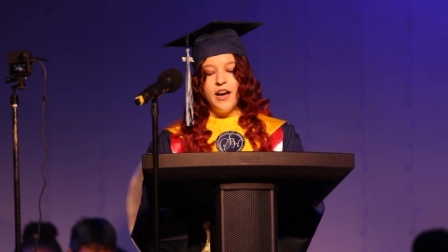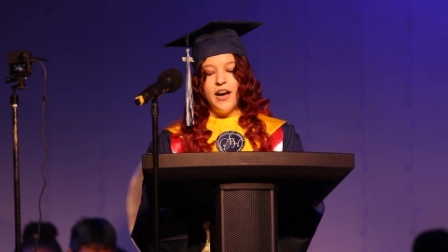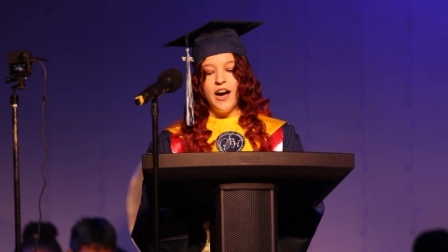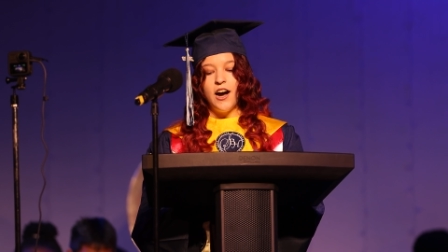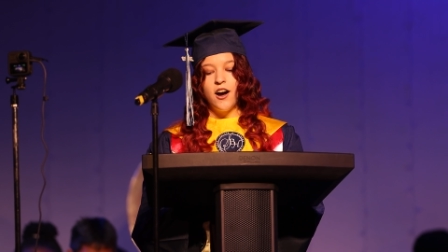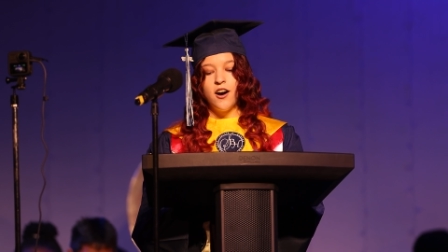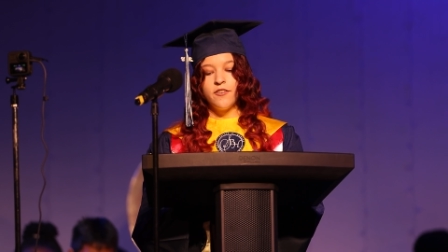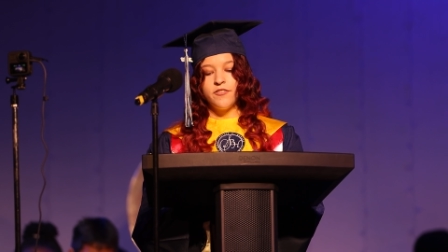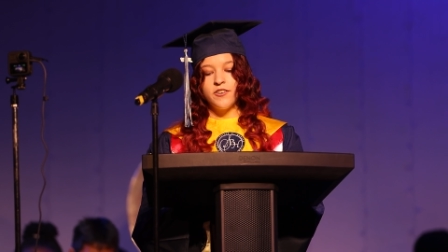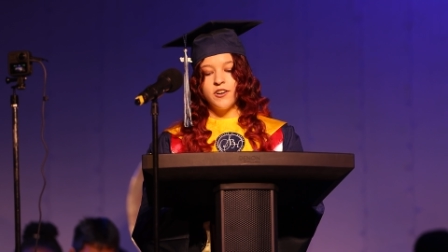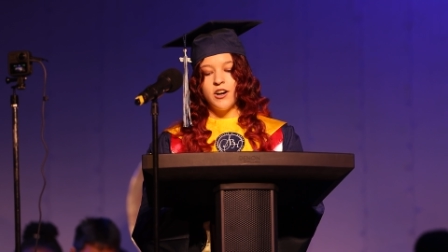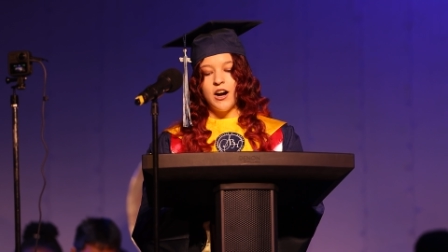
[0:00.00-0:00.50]

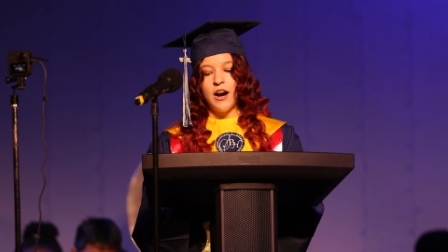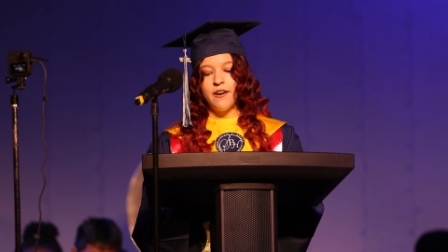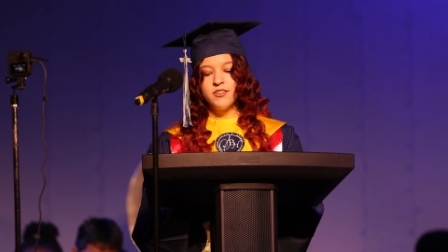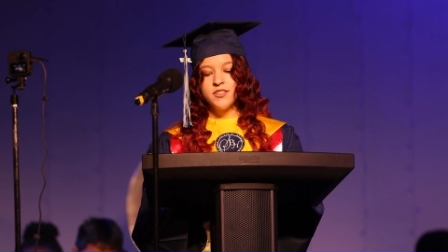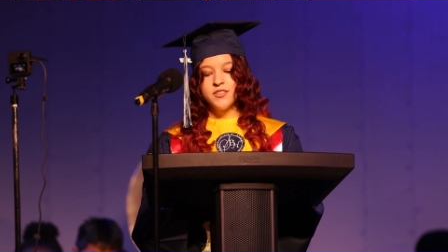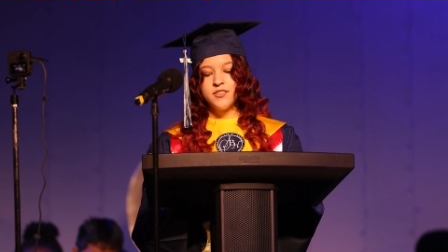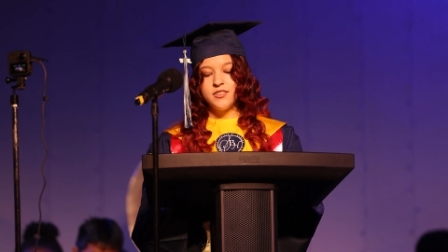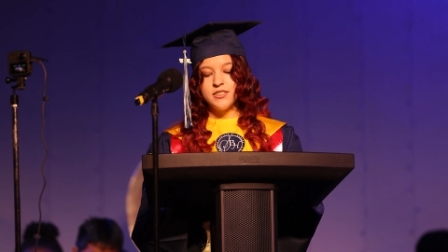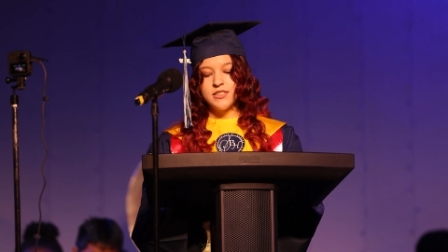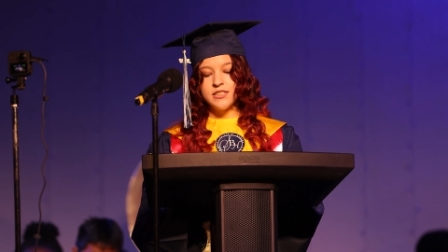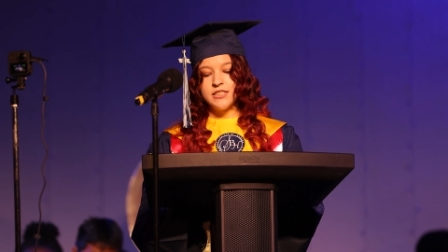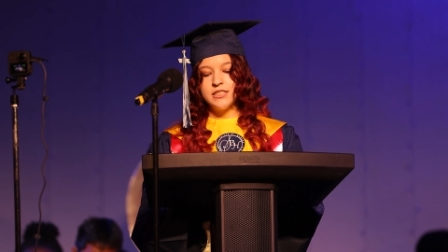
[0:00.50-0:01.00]
However, our
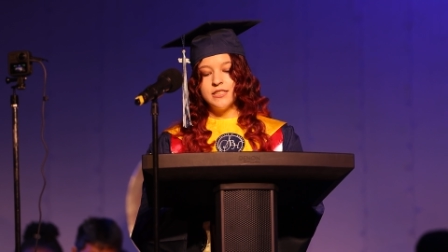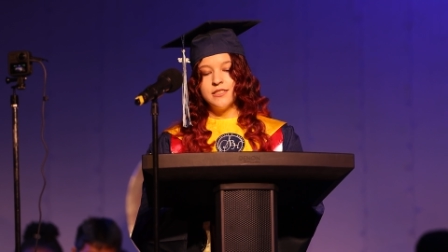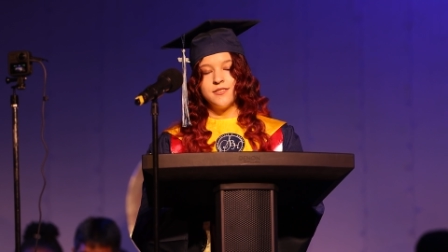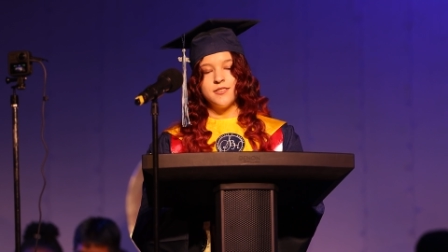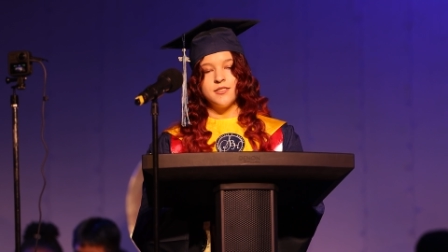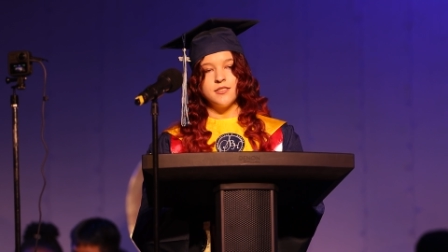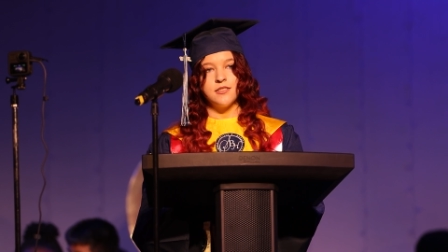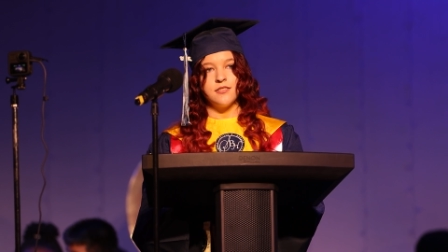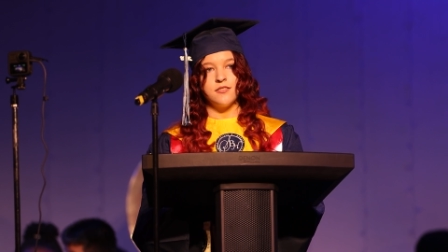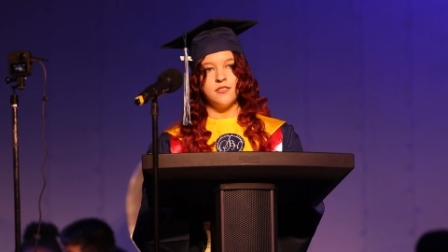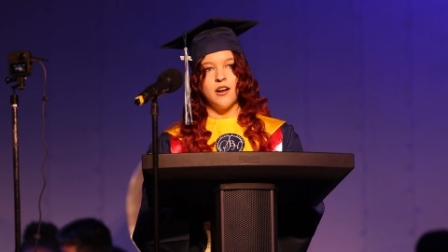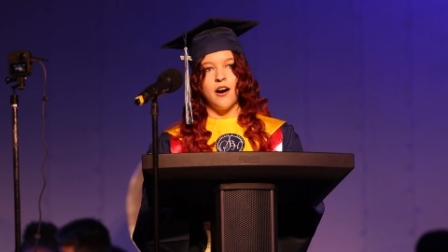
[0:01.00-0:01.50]

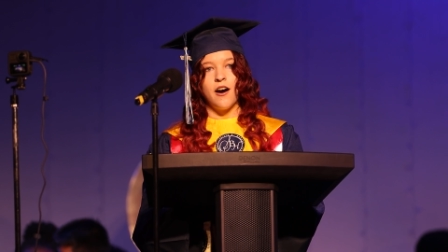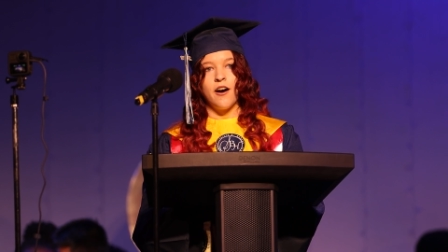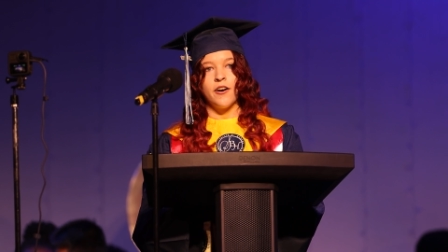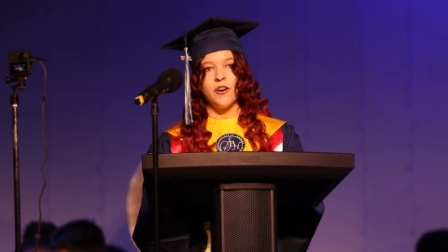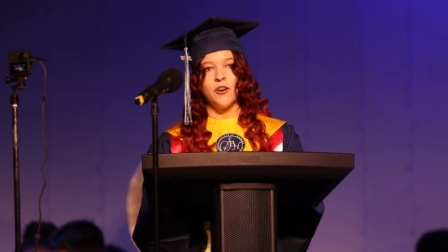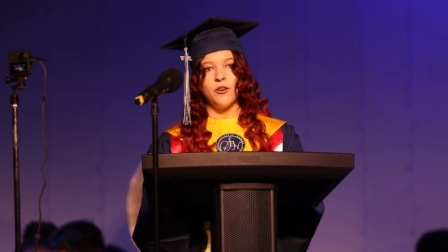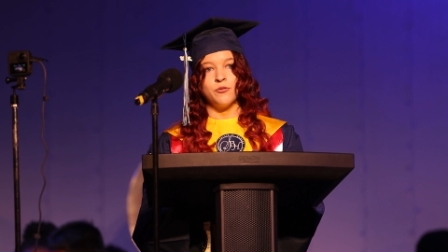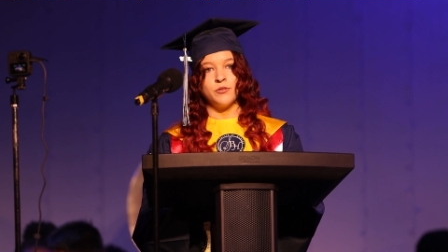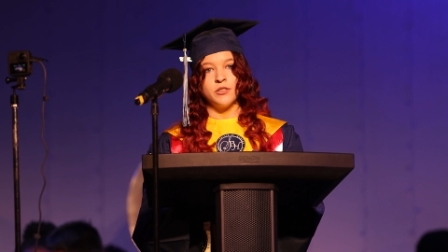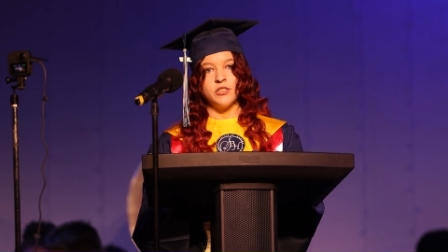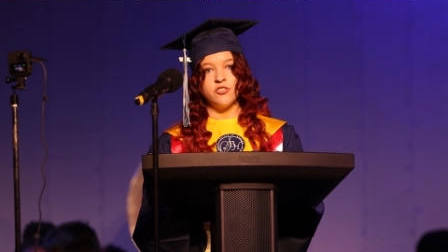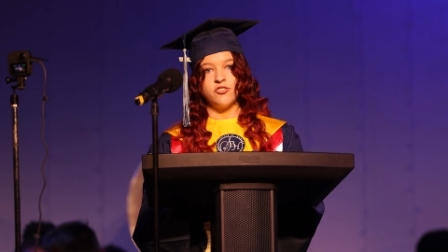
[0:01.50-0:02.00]
resilience is not
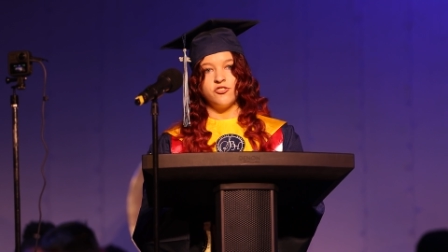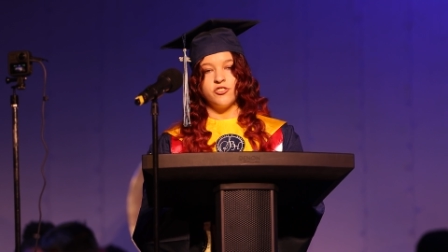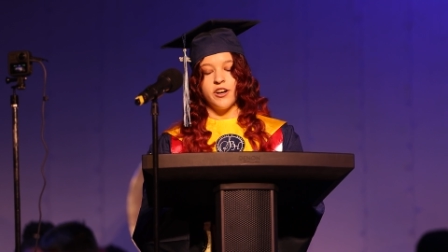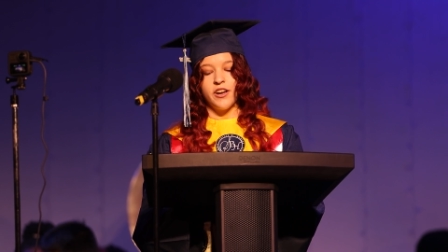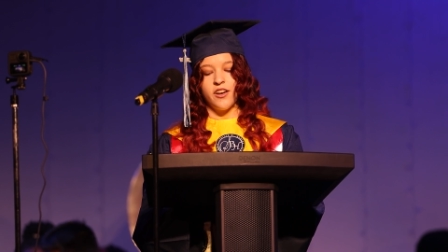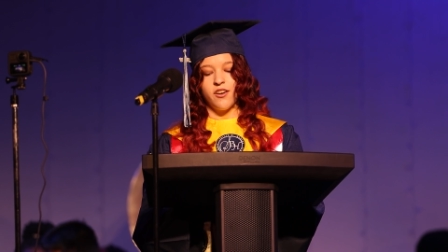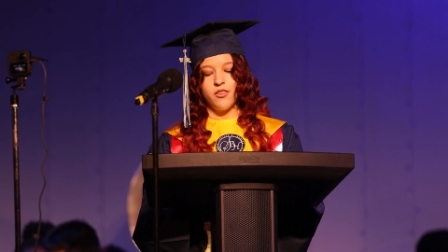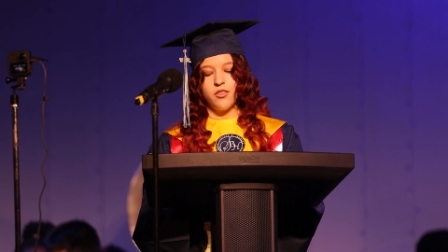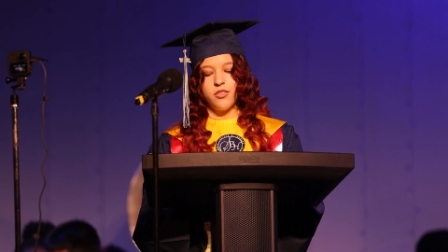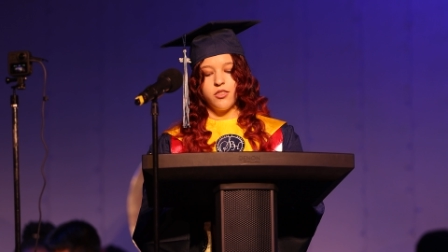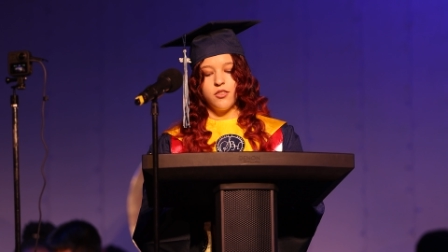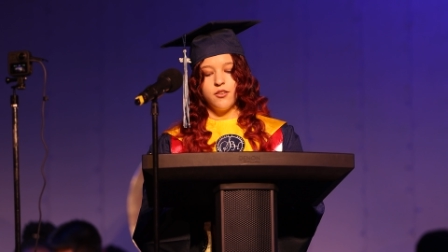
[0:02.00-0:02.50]
our only
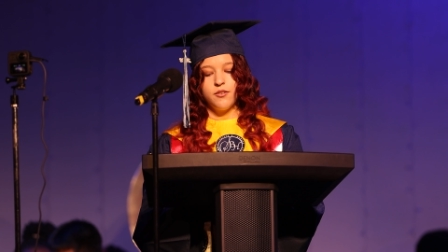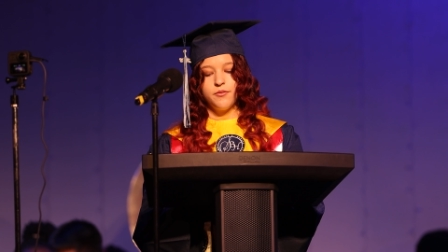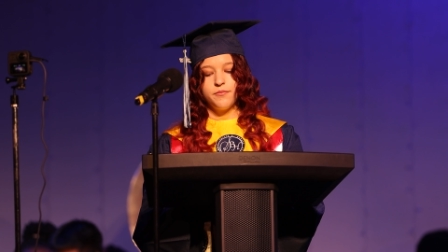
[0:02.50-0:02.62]
strength.